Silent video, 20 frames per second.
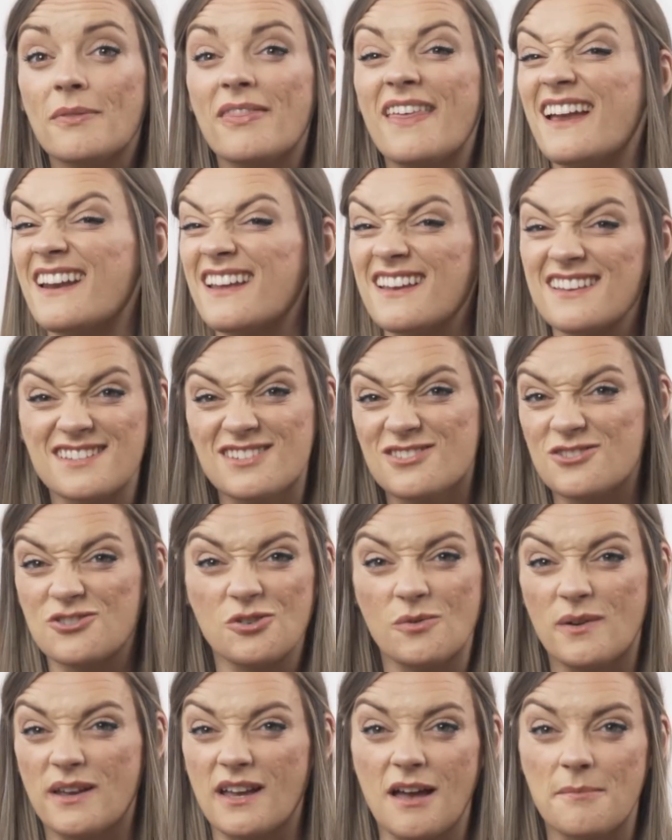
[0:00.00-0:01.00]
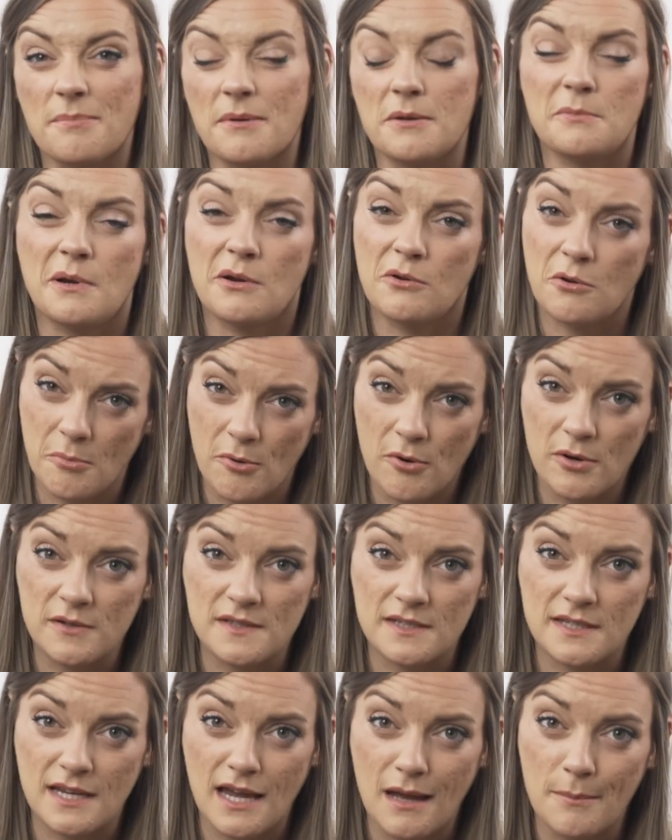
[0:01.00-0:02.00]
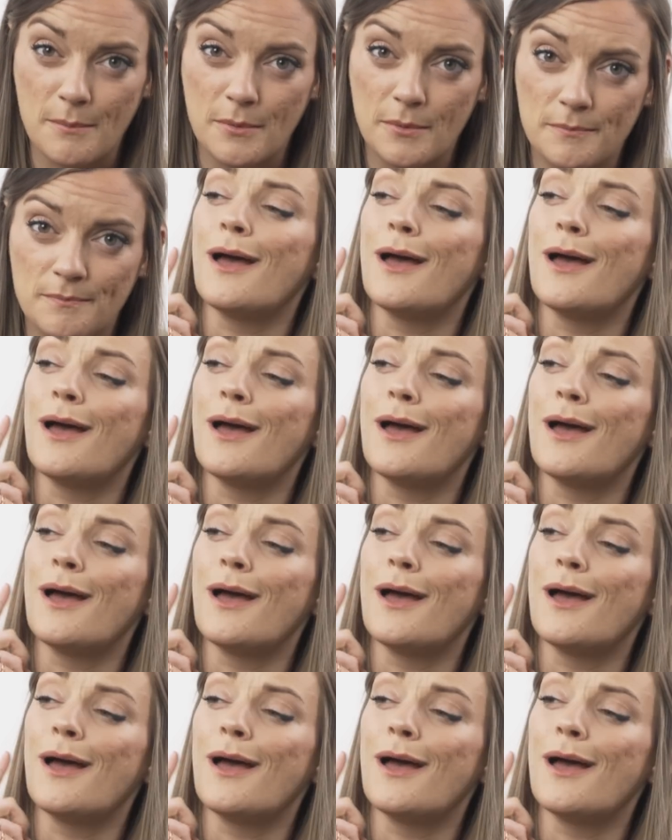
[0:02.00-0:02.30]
that isn't showing up in my reports tab.